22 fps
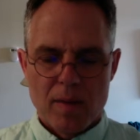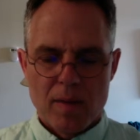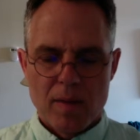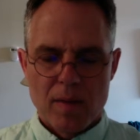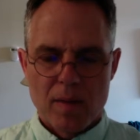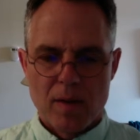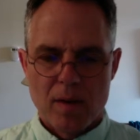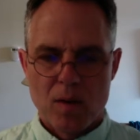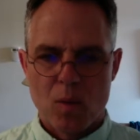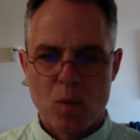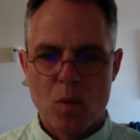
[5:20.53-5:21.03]

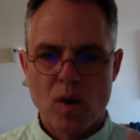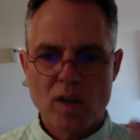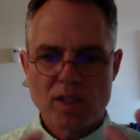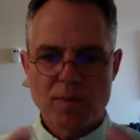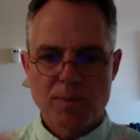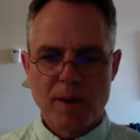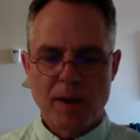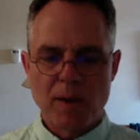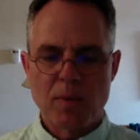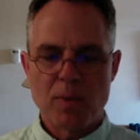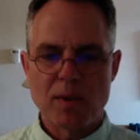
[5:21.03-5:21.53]
what's
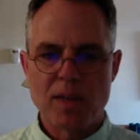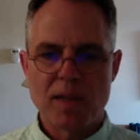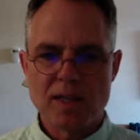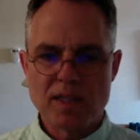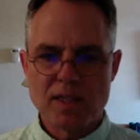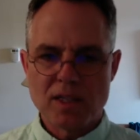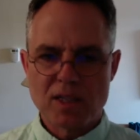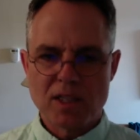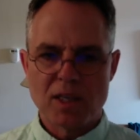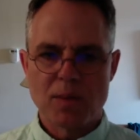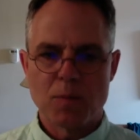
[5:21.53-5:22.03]
my
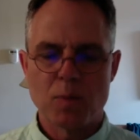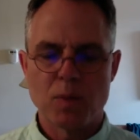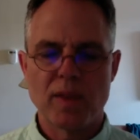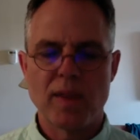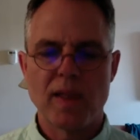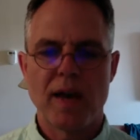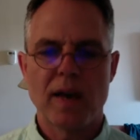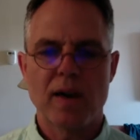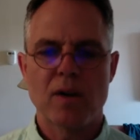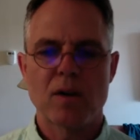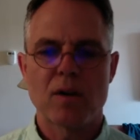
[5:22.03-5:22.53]
relationship with
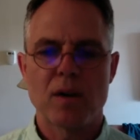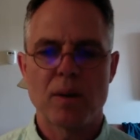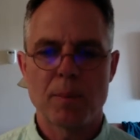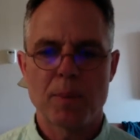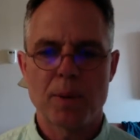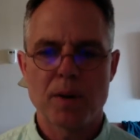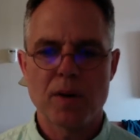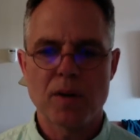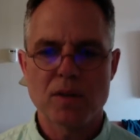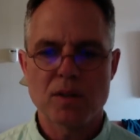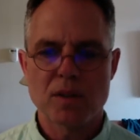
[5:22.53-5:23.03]
that current
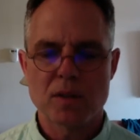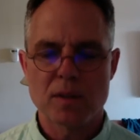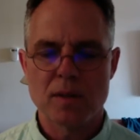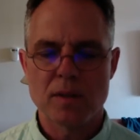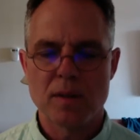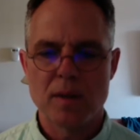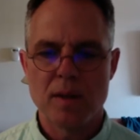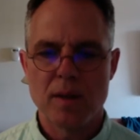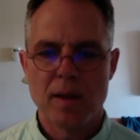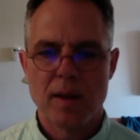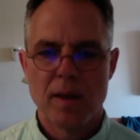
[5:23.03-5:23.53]

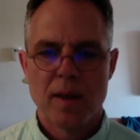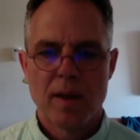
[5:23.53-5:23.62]
person,